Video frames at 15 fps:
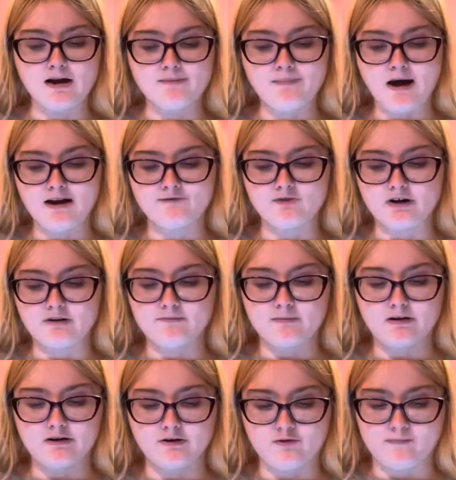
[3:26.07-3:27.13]
a bad
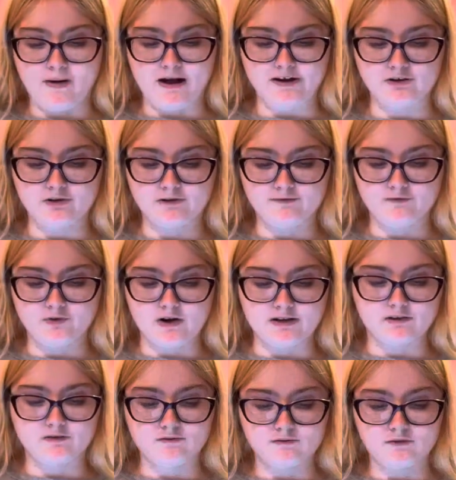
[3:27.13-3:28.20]
friend or am I a good
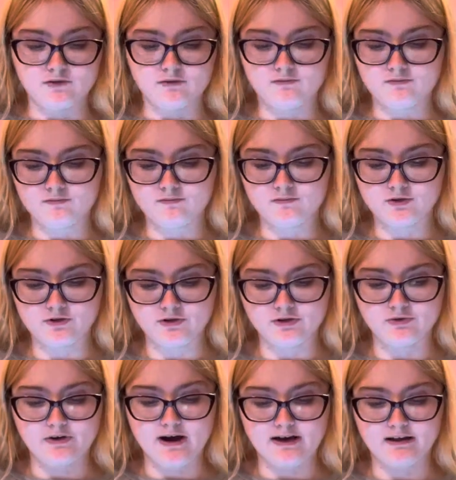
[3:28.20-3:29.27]
friend to
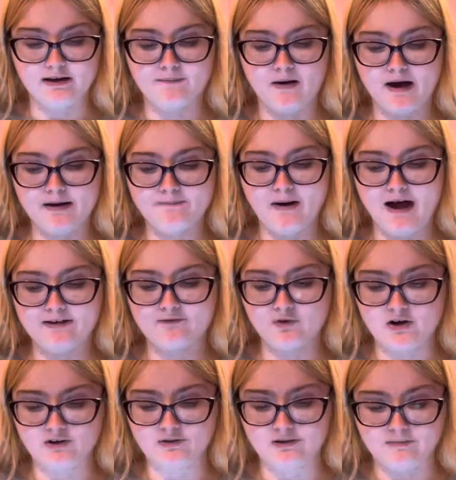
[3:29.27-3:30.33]
you, Kelly? Am I a bad
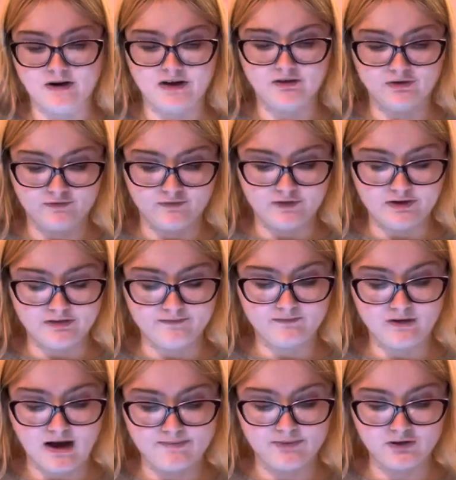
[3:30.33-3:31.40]
friend or am I a good friend?
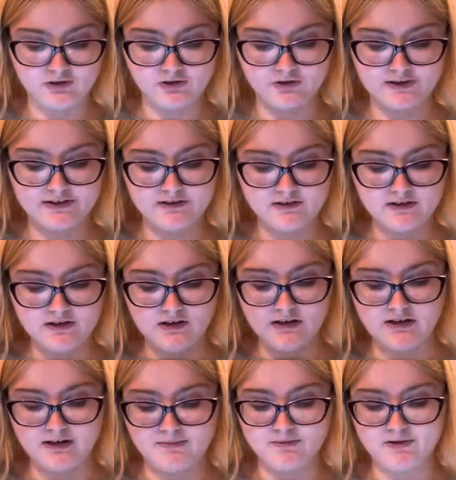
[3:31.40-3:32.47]
I put good.
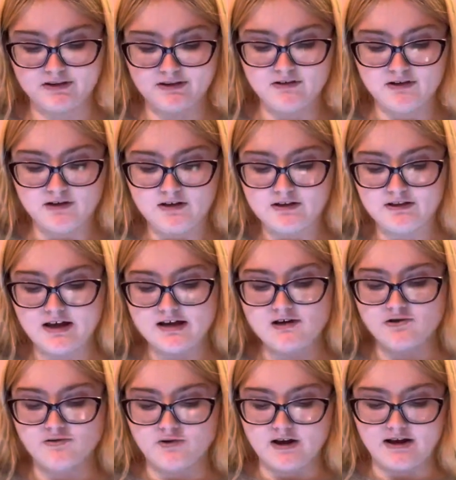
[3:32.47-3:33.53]
And he put,
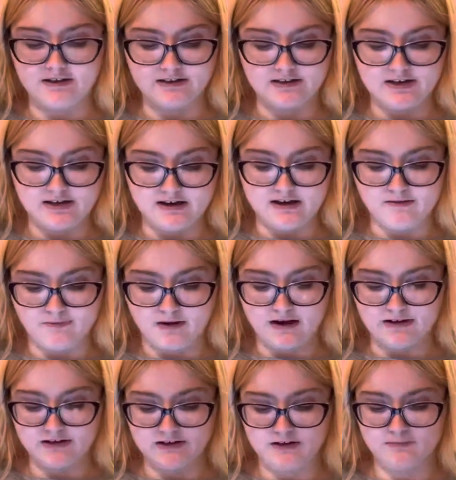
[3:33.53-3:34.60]
thank you, Kelly. Take care. Bye.
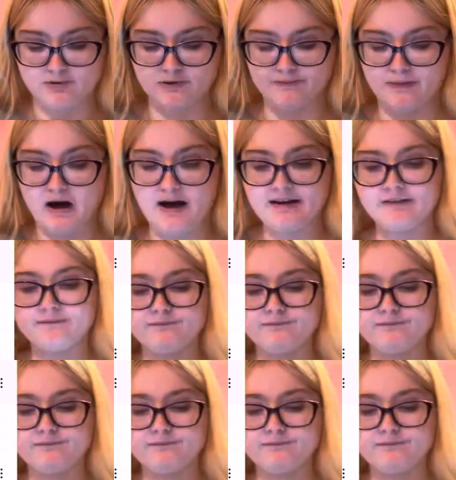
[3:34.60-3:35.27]
And then he put bye.